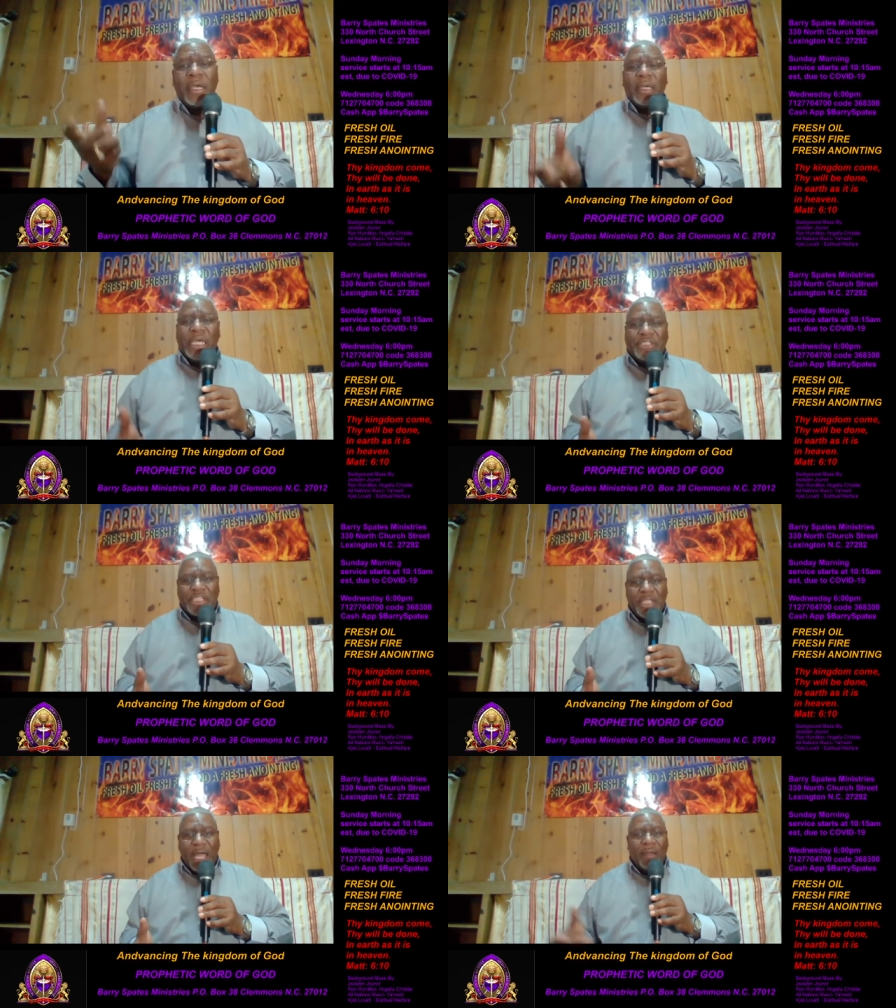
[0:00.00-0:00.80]
He
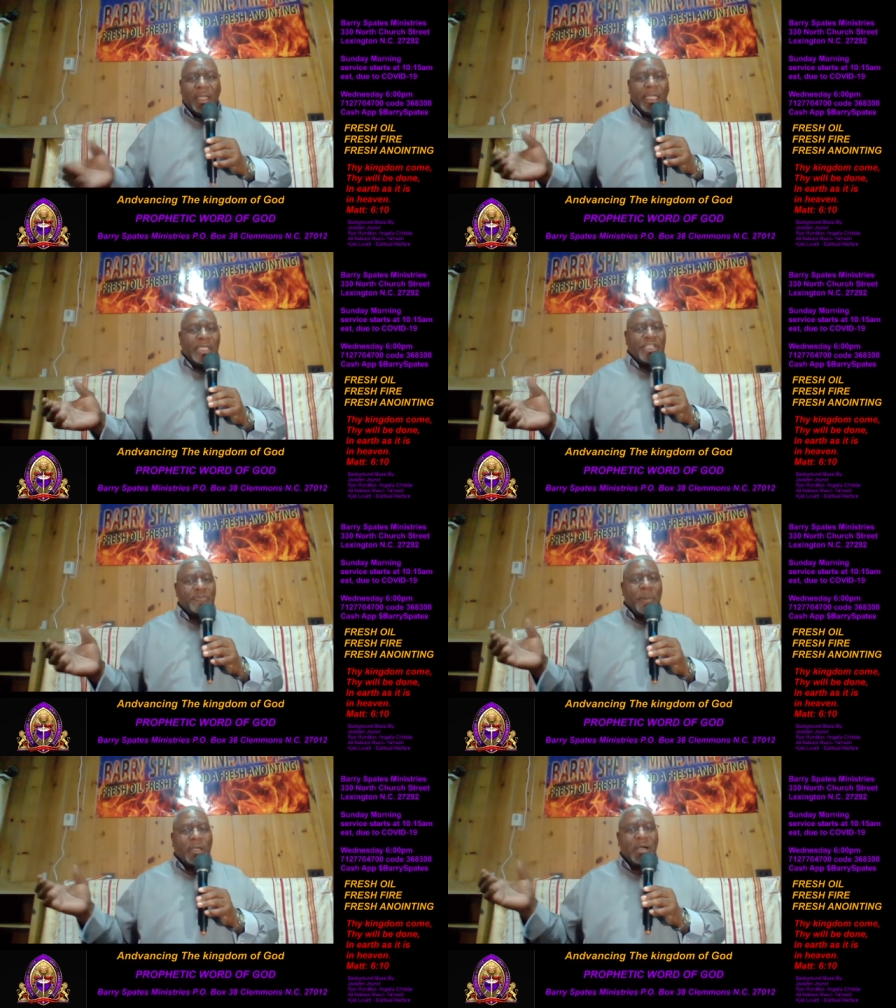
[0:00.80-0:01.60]
says now, he
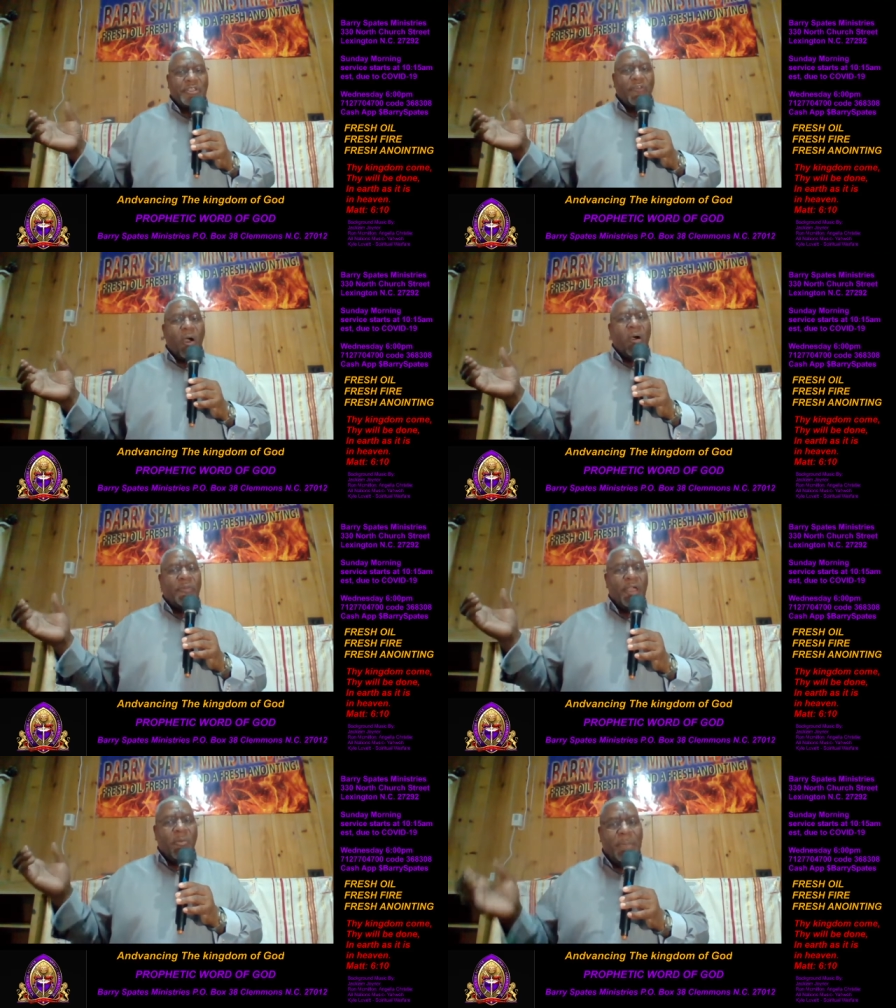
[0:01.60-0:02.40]
says, because of all
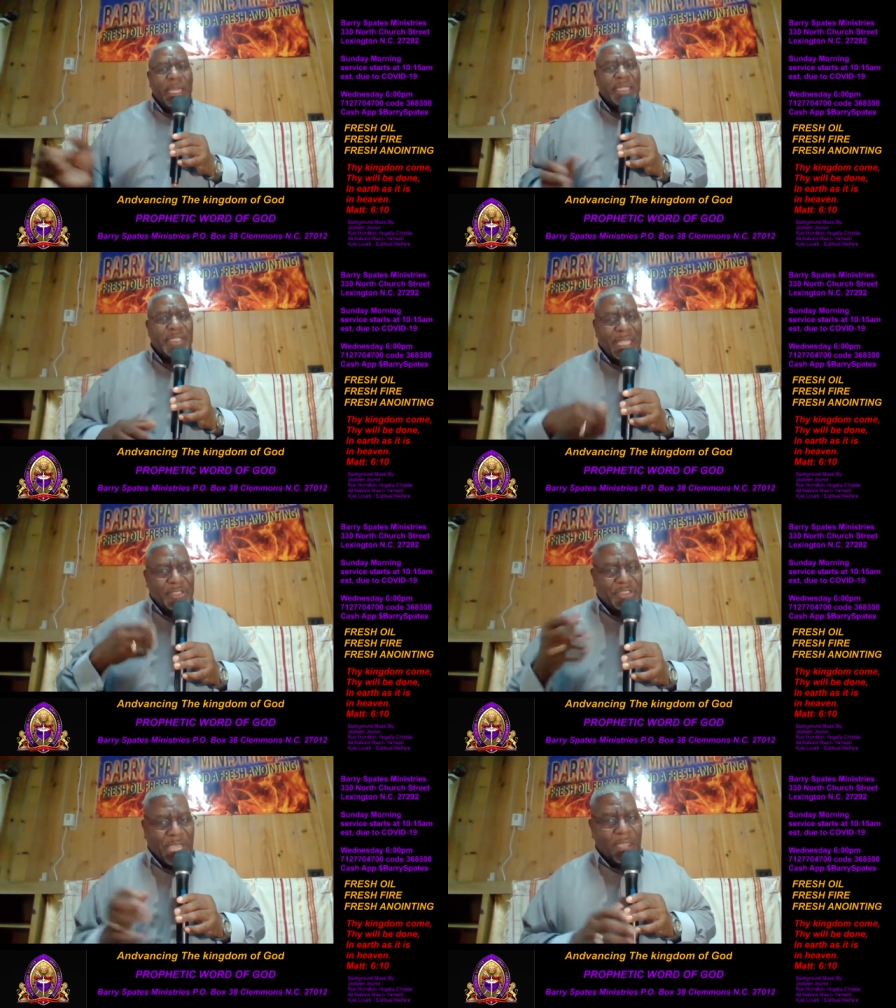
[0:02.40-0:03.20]
the obedience, and
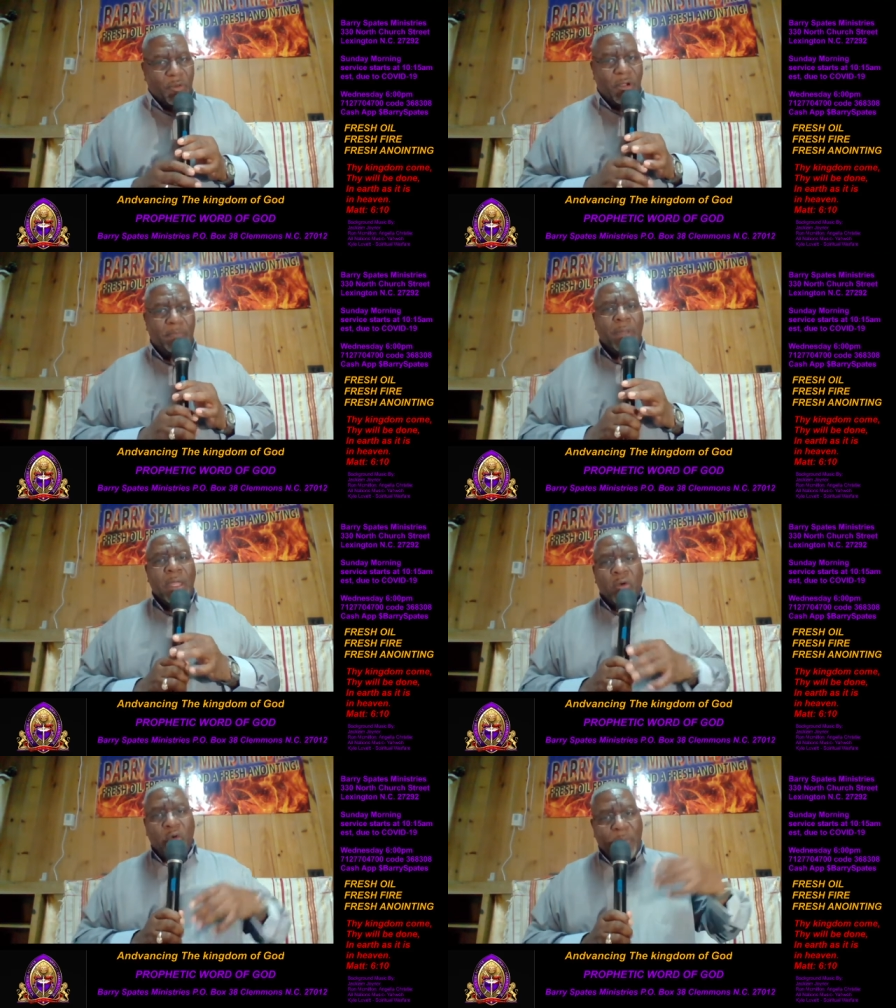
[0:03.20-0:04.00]
Sarah,
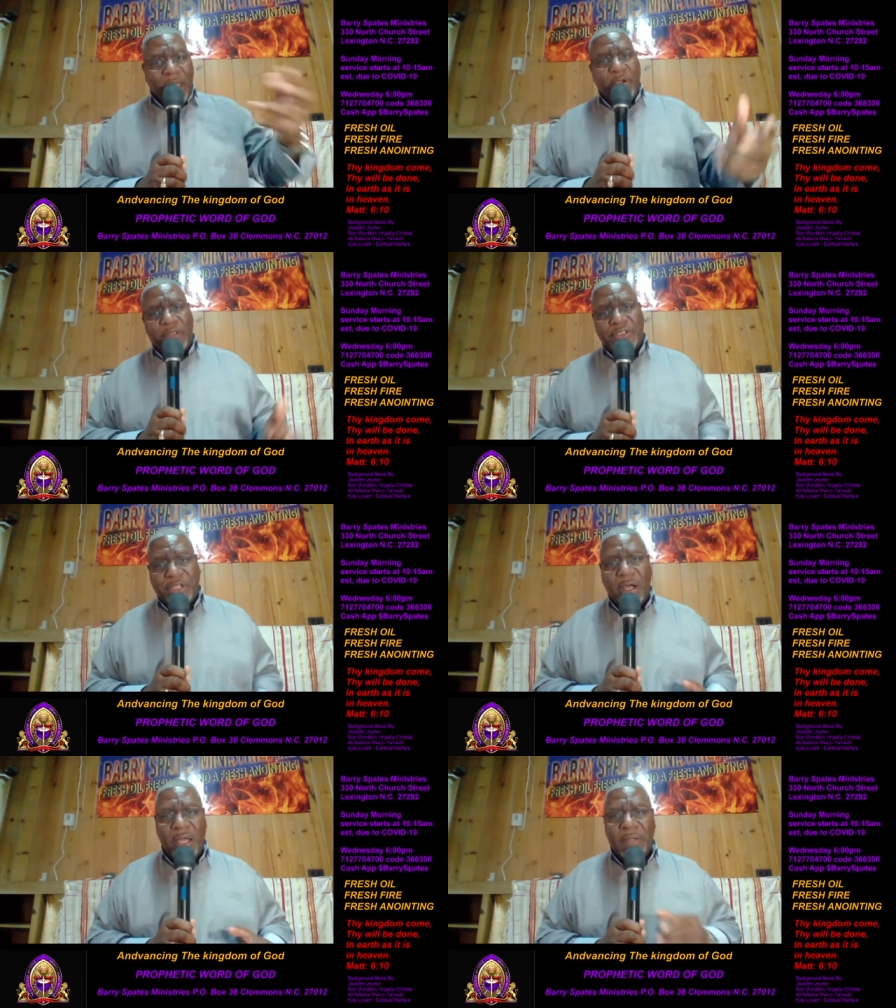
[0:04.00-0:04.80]
who bare the
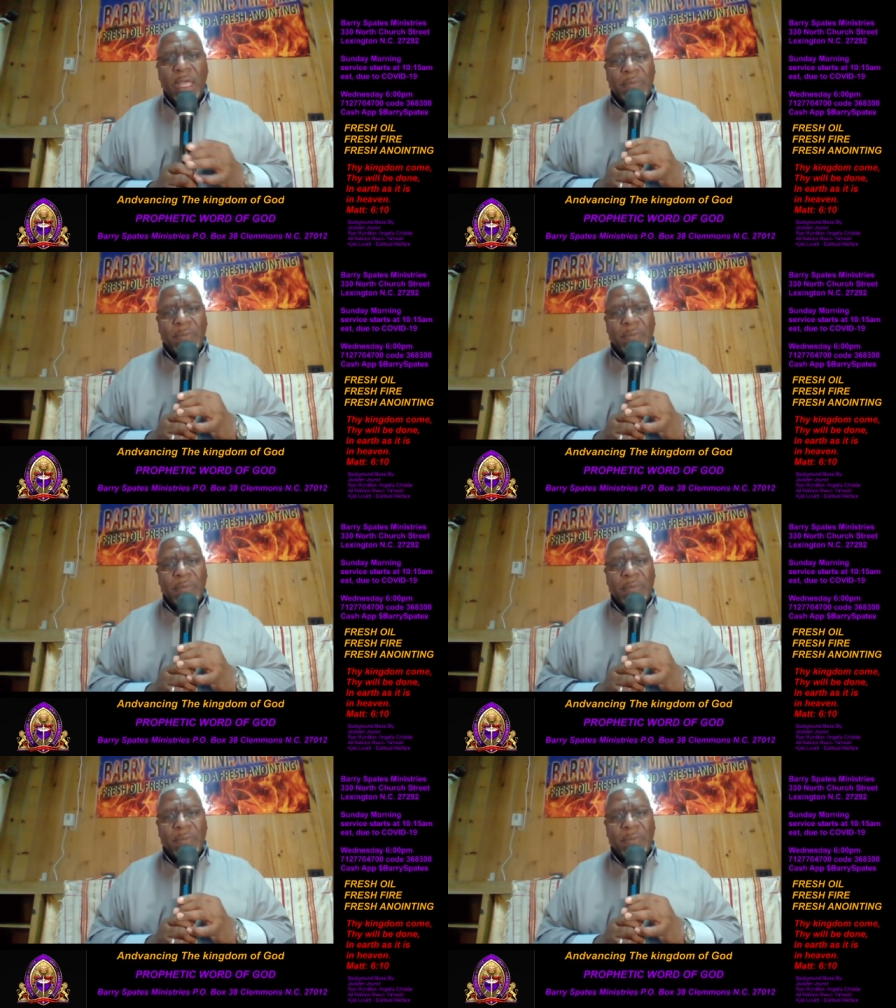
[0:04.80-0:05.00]
son.